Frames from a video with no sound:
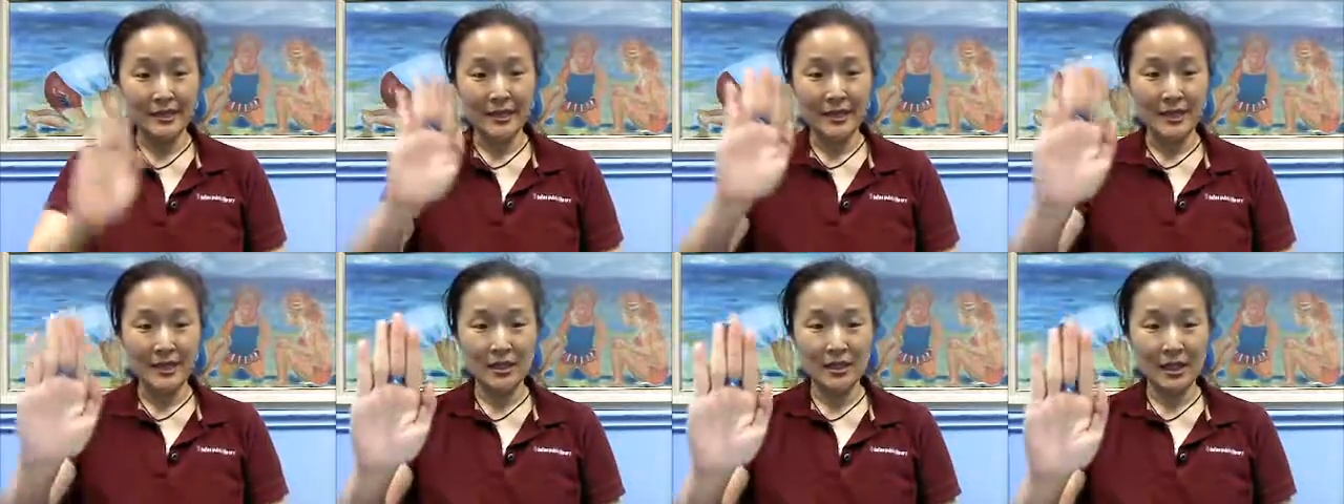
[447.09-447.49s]

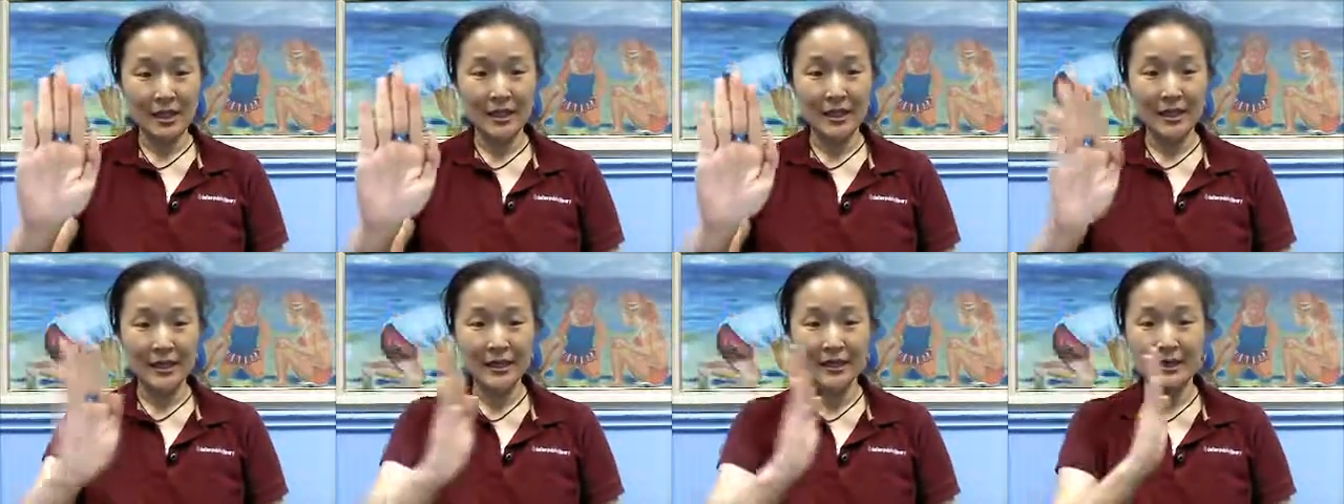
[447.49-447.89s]
Take a
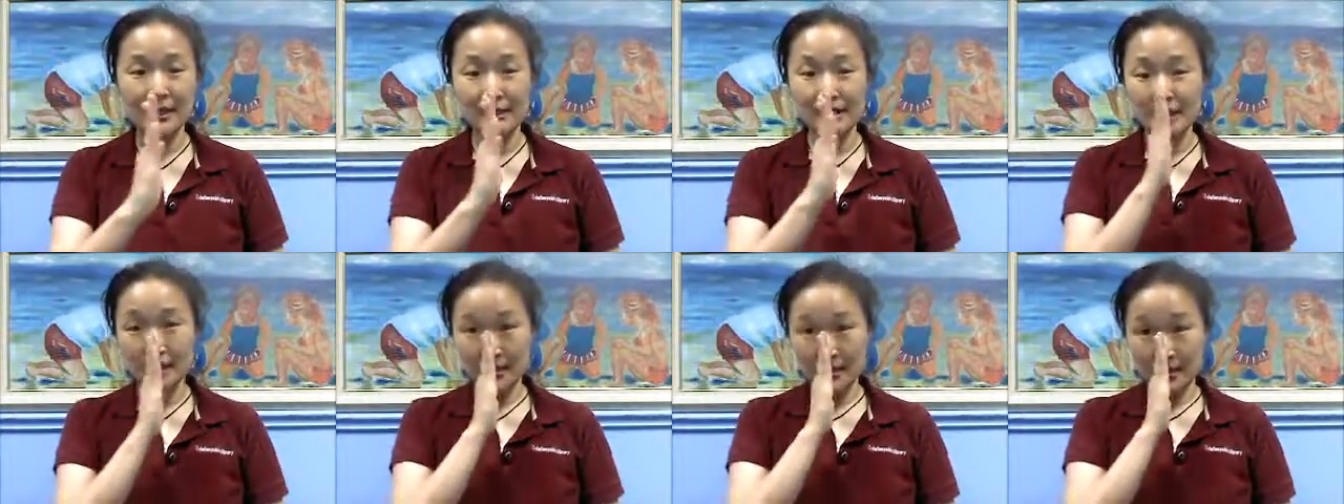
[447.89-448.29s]
hand like
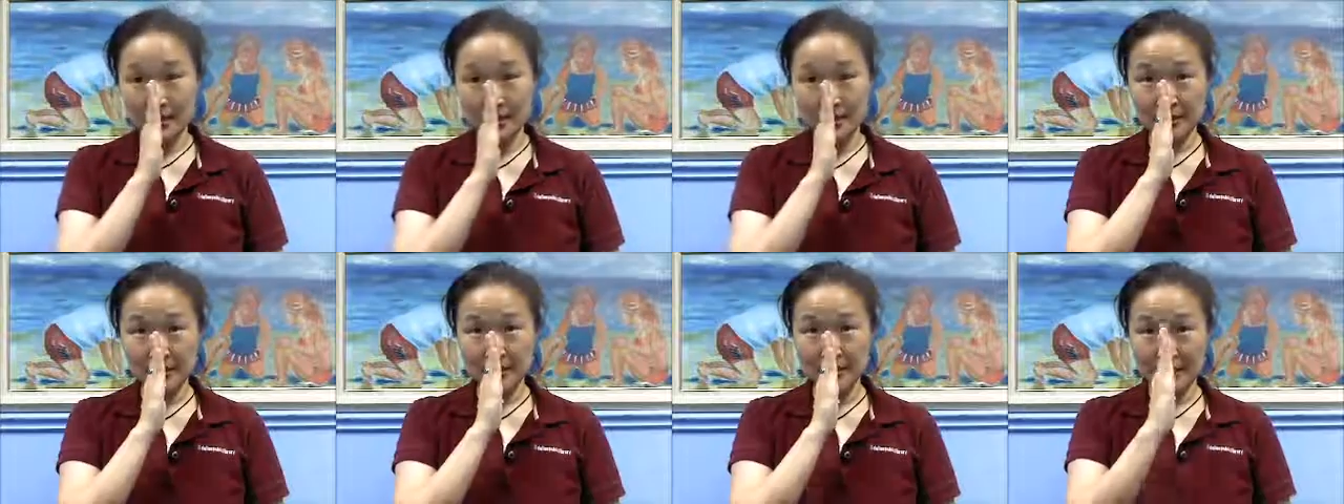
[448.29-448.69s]
this and
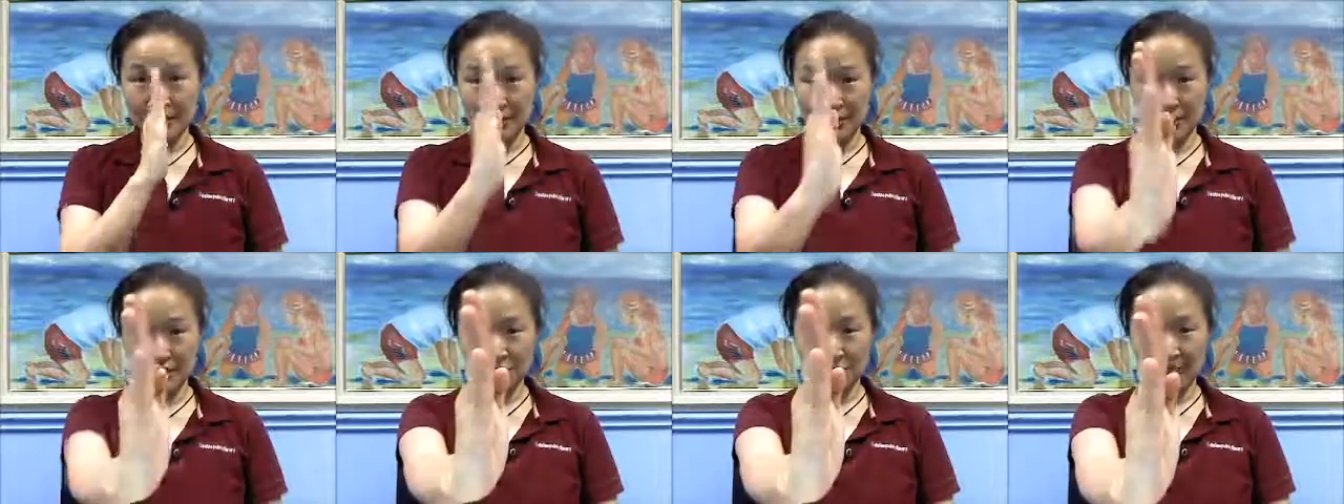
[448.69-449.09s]
just
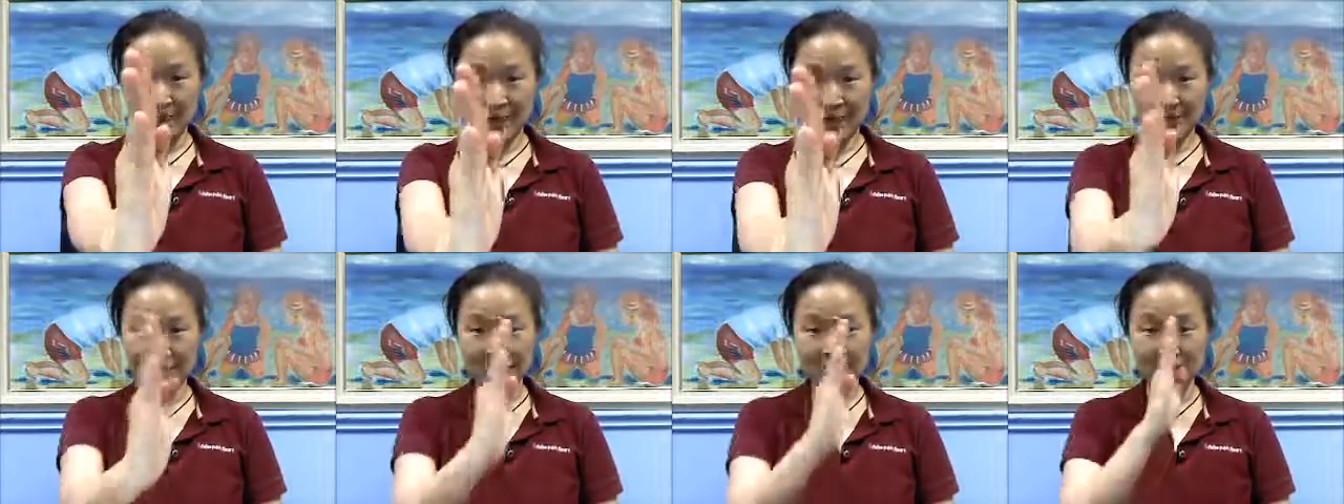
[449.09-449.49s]

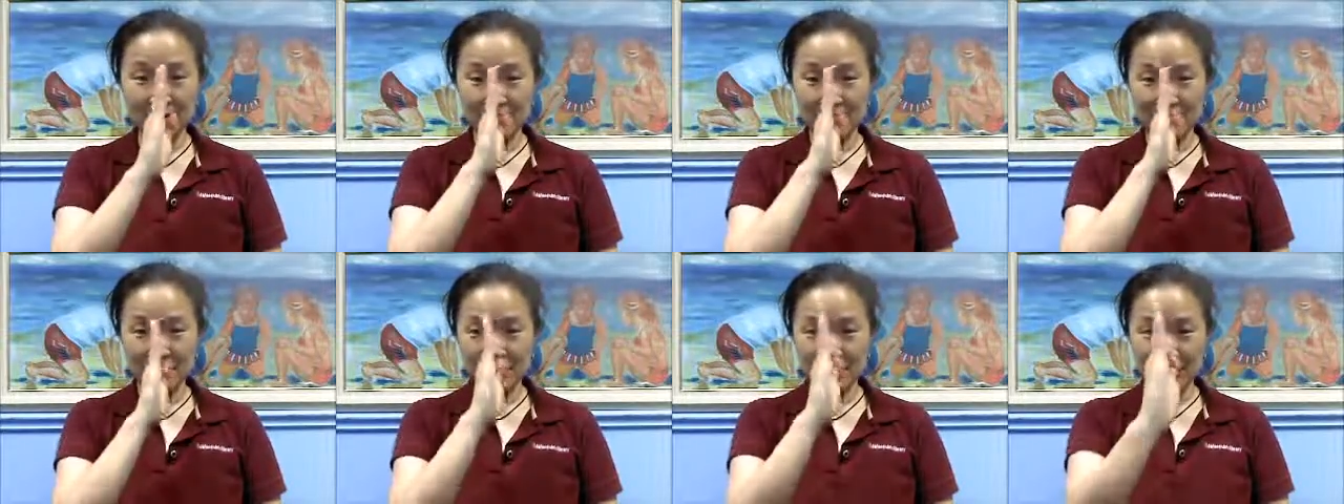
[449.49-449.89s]
straight. You know,
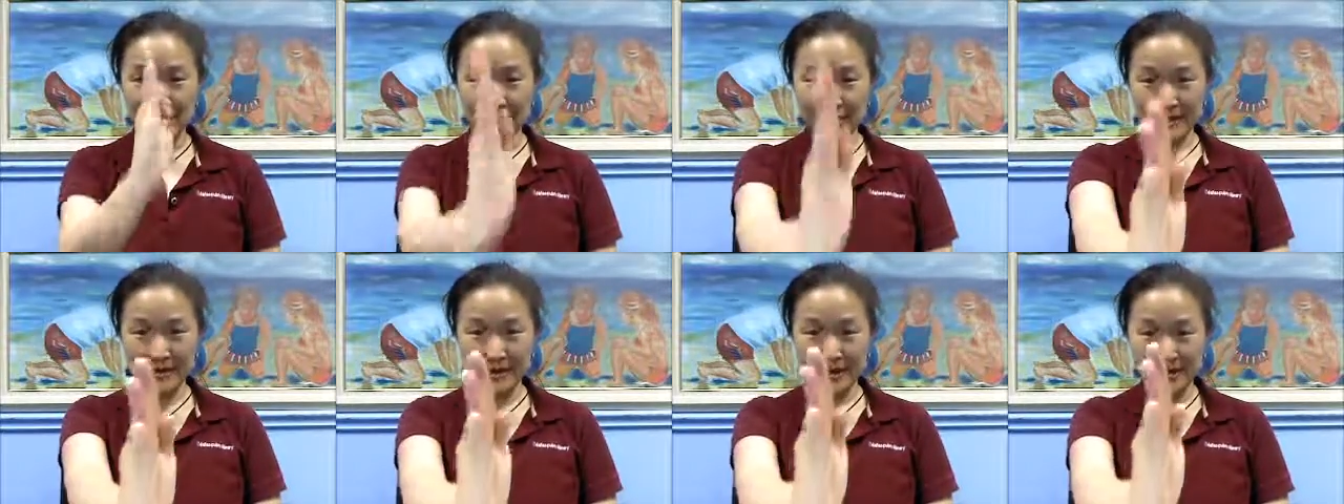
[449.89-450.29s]
you're
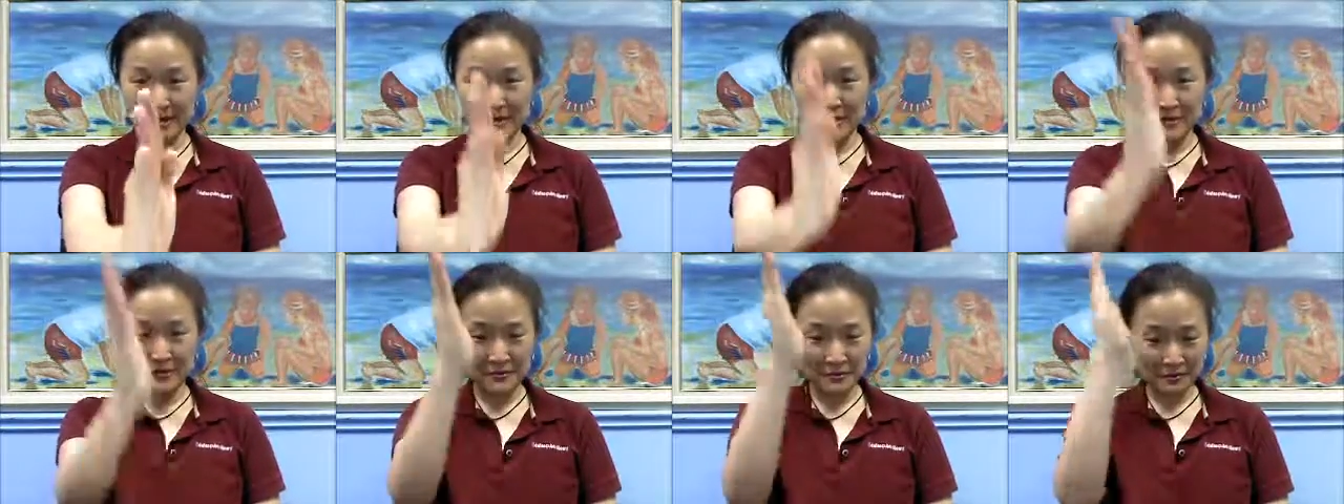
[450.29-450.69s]
straight and
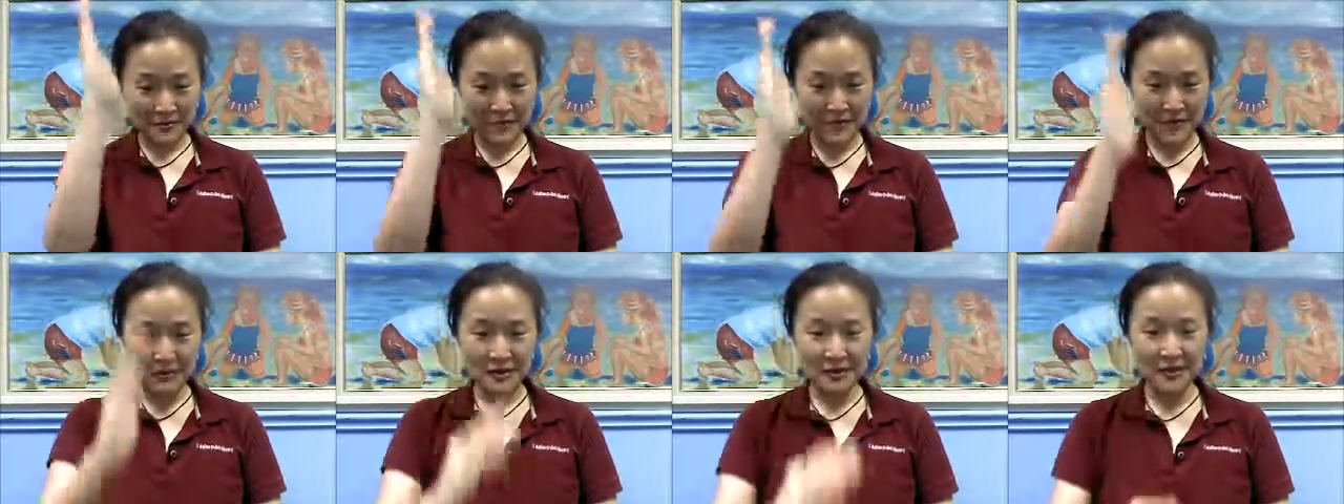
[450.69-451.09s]
narrow.
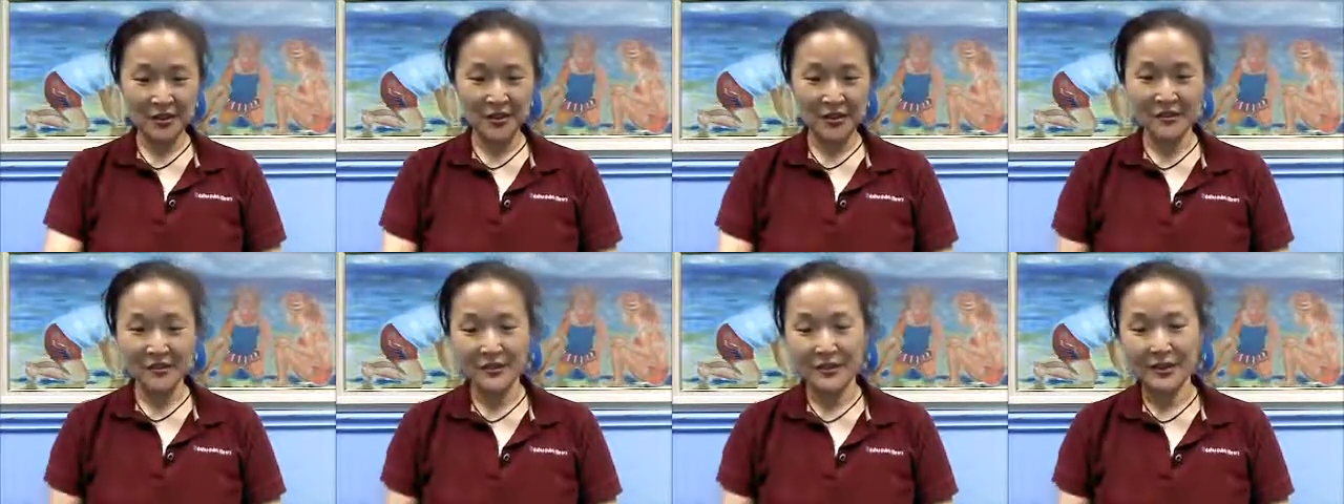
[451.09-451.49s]
There you
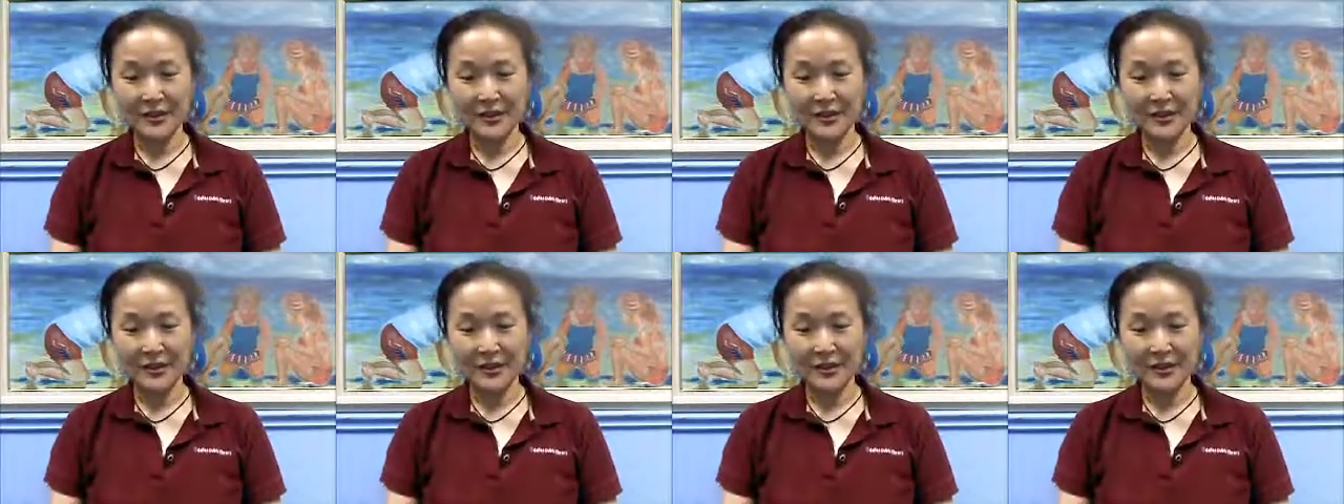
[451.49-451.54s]
go.